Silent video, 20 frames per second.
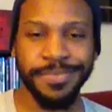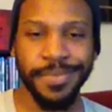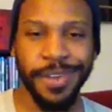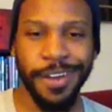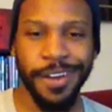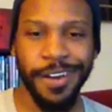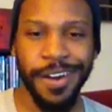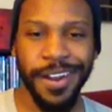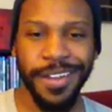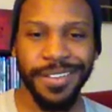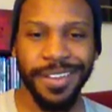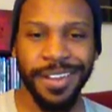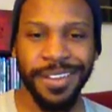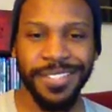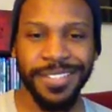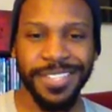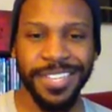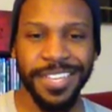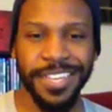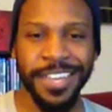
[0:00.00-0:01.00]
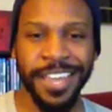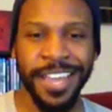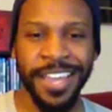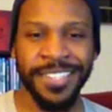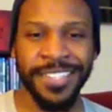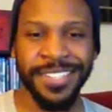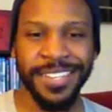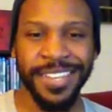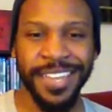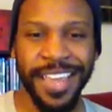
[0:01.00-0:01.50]
All right, I'll see you
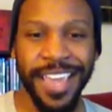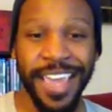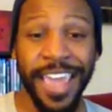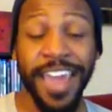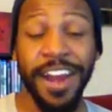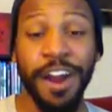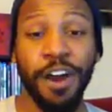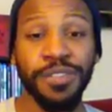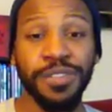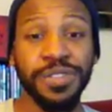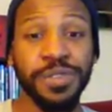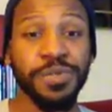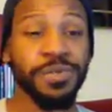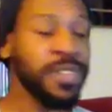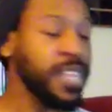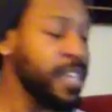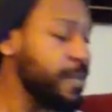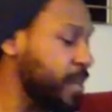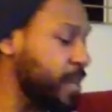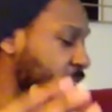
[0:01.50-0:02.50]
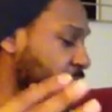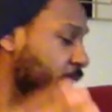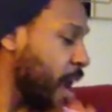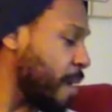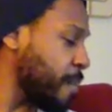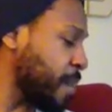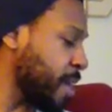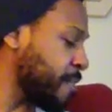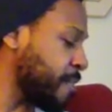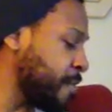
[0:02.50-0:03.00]
guys. And also, leave me a
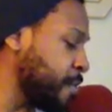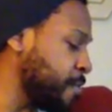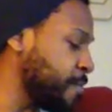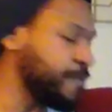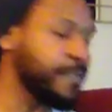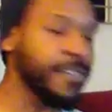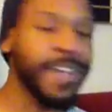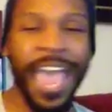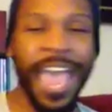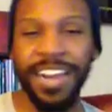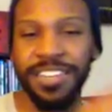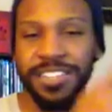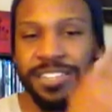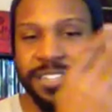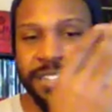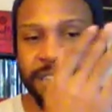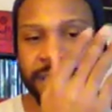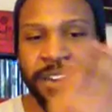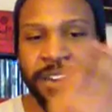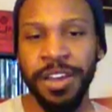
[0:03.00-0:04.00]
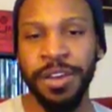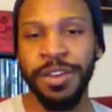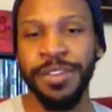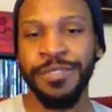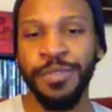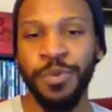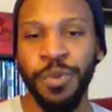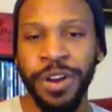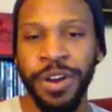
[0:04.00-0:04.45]
comment if you actually, if